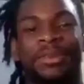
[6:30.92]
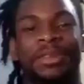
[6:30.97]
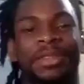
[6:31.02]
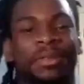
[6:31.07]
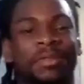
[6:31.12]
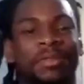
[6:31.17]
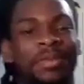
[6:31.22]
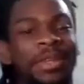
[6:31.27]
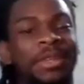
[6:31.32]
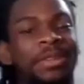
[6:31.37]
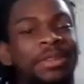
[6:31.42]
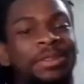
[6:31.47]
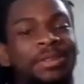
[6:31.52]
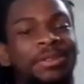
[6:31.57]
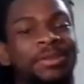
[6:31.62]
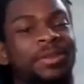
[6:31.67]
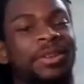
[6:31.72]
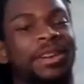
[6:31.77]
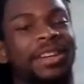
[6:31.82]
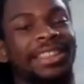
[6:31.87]
with the Bills,
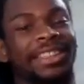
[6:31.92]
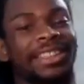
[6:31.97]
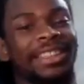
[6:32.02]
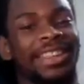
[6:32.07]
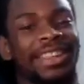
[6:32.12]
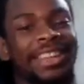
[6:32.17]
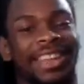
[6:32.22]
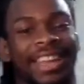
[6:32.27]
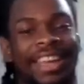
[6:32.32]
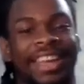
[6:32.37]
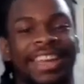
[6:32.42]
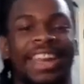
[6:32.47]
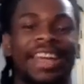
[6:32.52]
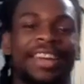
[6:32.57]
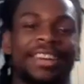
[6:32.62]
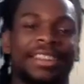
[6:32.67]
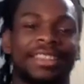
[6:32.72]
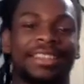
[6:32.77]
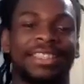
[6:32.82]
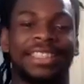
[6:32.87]
bro. And now
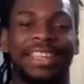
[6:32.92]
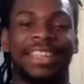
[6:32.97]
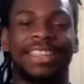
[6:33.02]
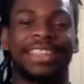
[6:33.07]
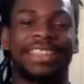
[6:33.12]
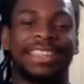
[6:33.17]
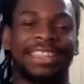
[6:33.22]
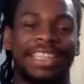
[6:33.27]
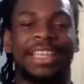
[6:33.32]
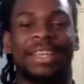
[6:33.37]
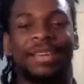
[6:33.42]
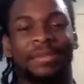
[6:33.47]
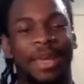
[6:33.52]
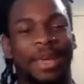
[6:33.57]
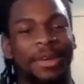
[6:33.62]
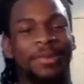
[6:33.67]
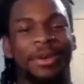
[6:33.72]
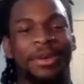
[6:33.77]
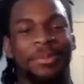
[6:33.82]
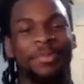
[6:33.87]
his son a
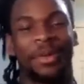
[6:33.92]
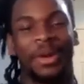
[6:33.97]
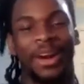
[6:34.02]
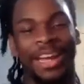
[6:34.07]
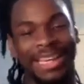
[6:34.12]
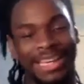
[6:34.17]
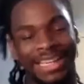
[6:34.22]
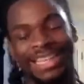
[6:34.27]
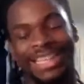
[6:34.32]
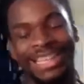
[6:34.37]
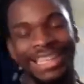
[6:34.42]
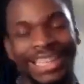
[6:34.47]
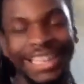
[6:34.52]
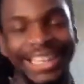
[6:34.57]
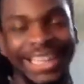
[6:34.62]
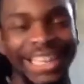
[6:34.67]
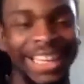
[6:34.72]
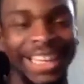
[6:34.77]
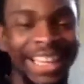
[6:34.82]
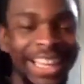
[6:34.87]
teammate with Brady.
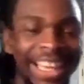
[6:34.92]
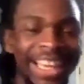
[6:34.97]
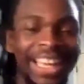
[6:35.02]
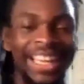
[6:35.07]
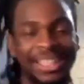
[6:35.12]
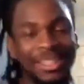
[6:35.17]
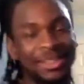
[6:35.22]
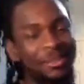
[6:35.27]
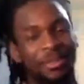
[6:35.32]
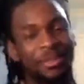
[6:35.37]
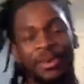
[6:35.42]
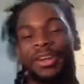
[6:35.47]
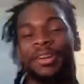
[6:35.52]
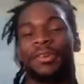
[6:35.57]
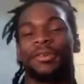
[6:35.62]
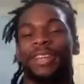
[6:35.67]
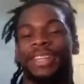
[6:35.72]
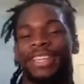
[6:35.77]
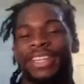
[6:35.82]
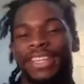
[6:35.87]
It's pretty
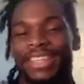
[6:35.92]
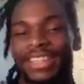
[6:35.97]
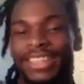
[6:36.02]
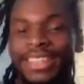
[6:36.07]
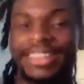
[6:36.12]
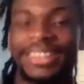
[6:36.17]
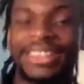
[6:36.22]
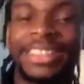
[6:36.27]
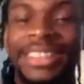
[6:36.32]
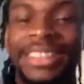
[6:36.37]
ridiculous.